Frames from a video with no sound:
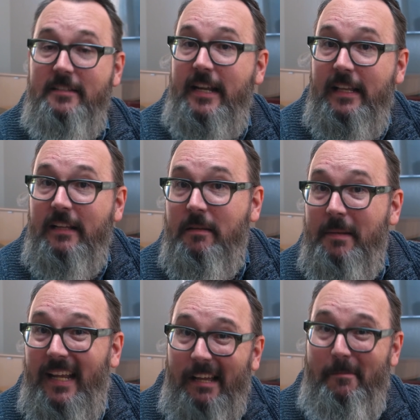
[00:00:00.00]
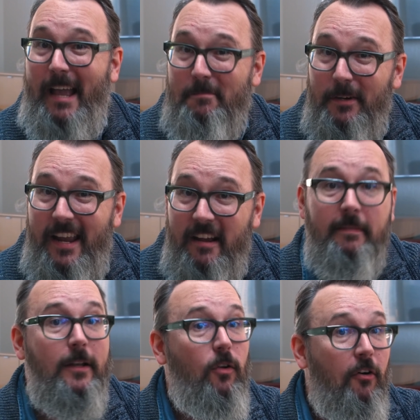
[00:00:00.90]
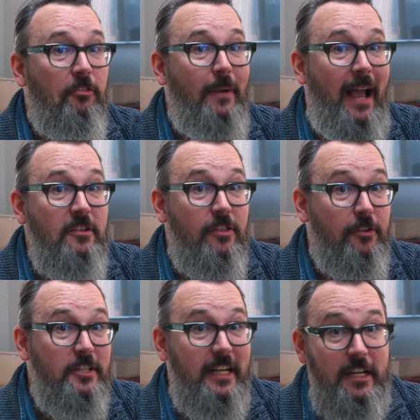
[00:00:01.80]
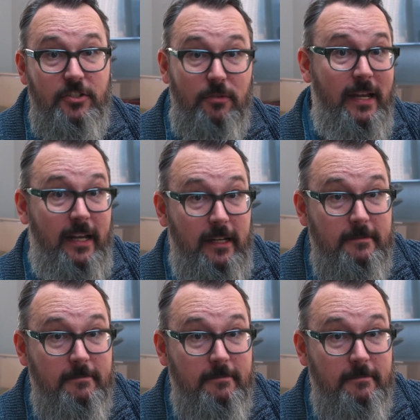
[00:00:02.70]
Let's say like something like a MacBook Air that also has the 13 inch screen.